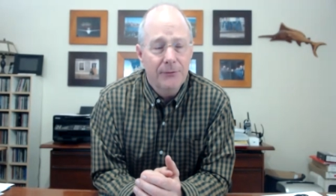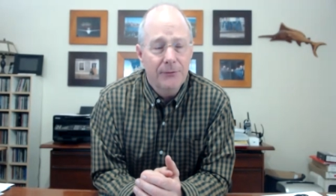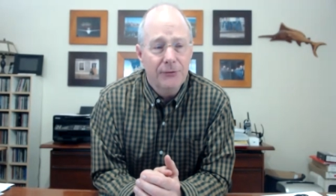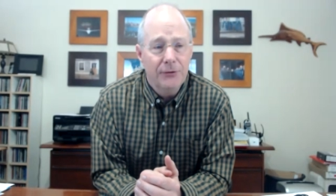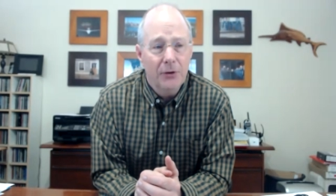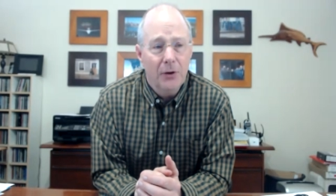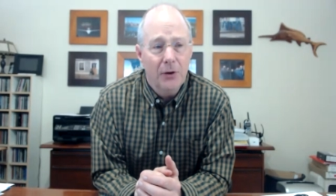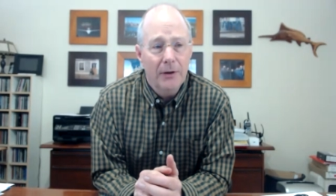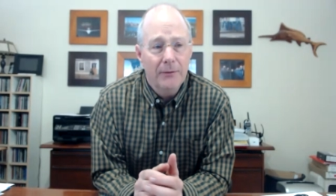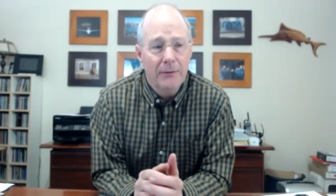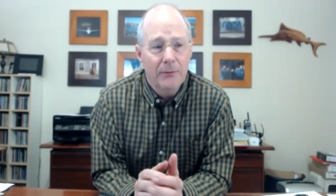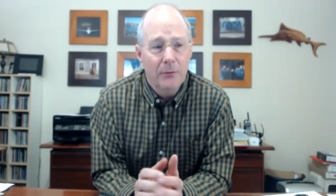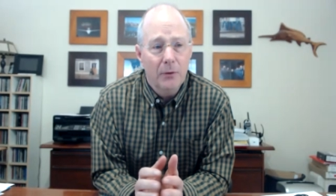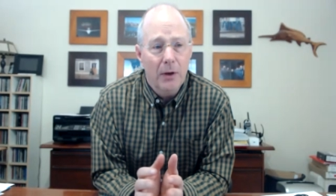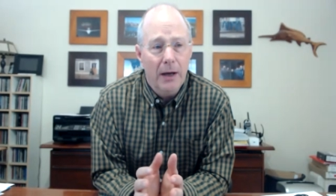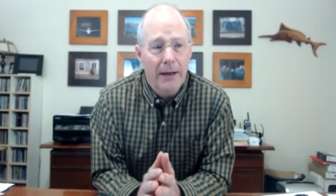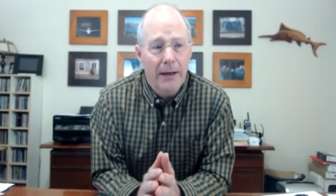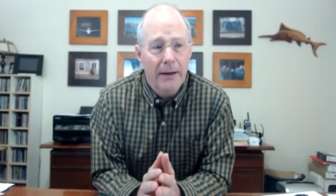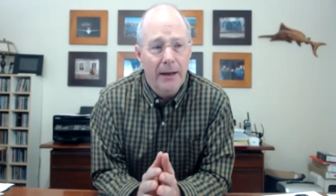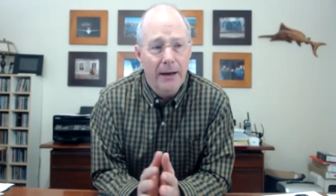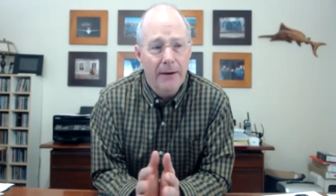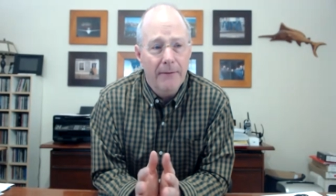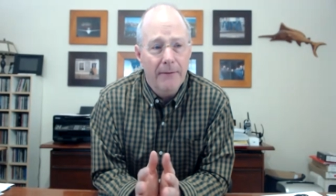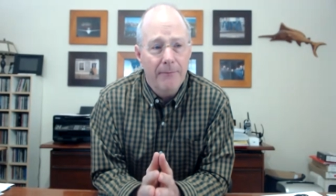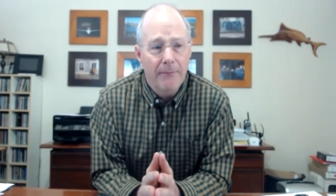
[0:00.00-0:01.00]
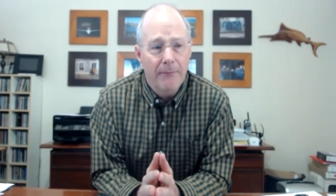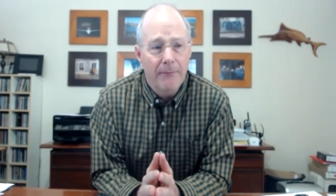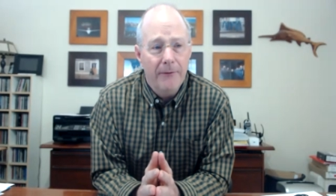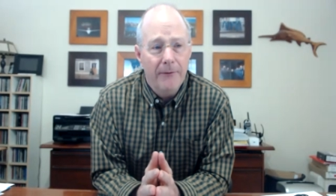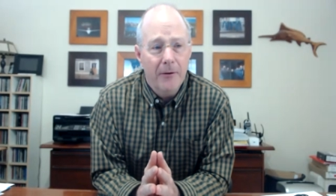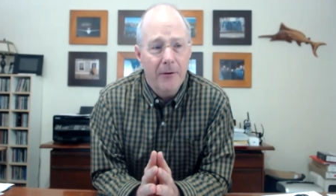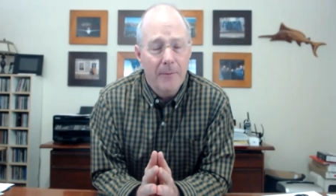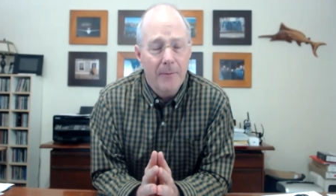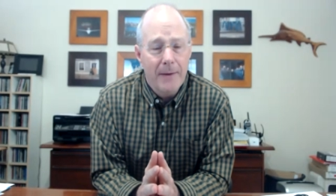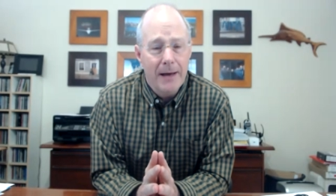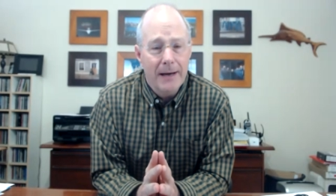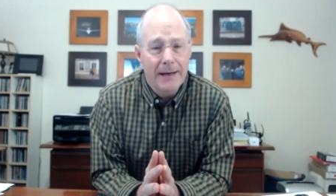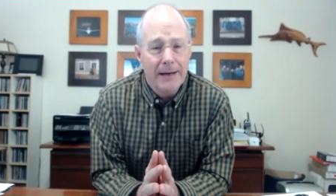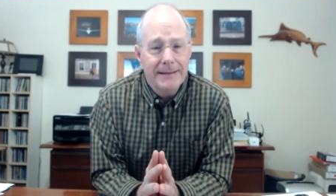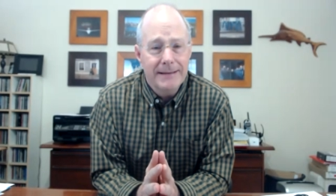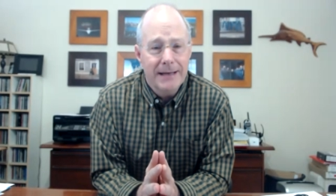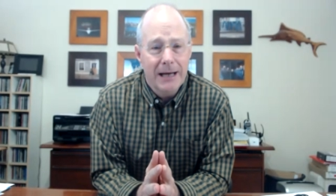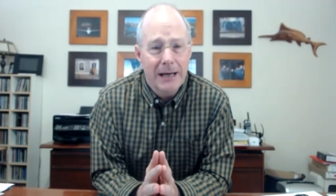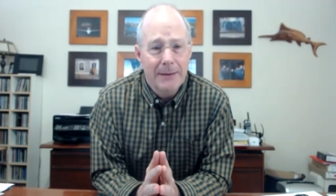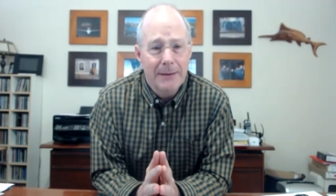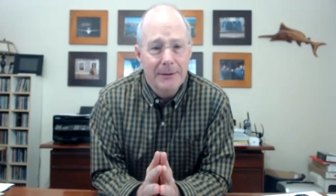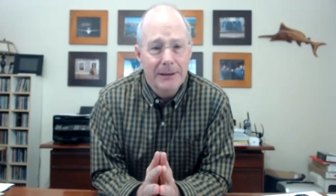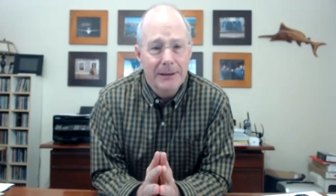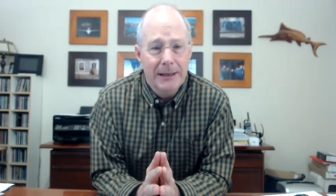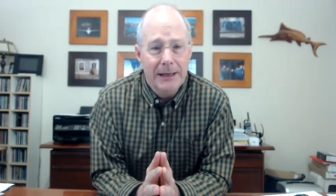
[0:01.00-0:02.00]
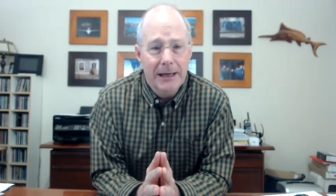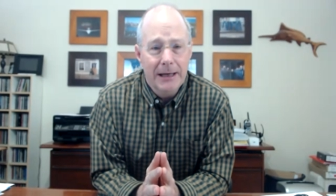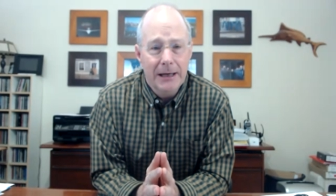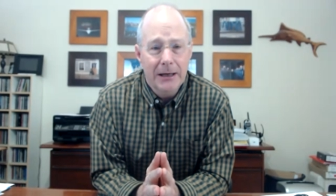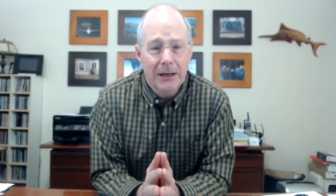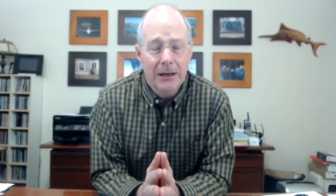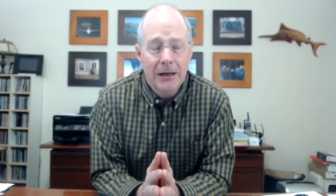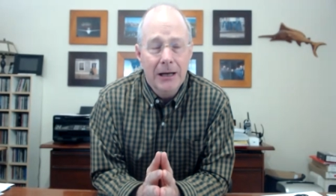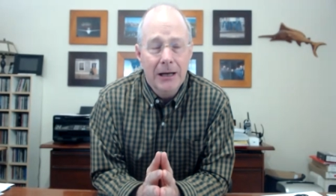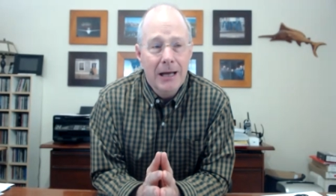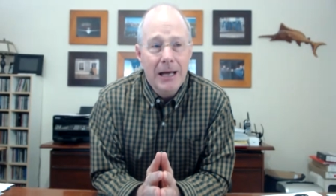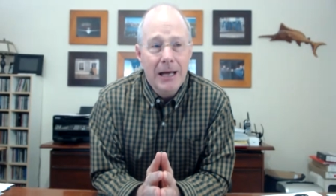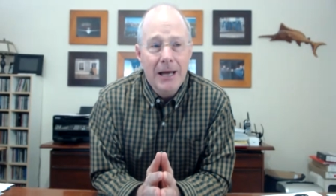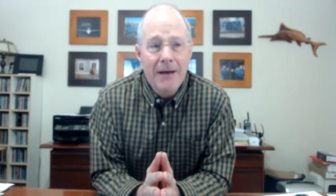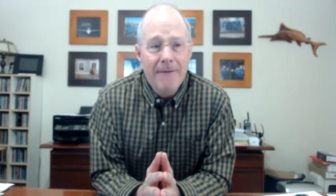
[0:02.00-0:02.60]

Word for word: So I, I had a fair amount of time in the air.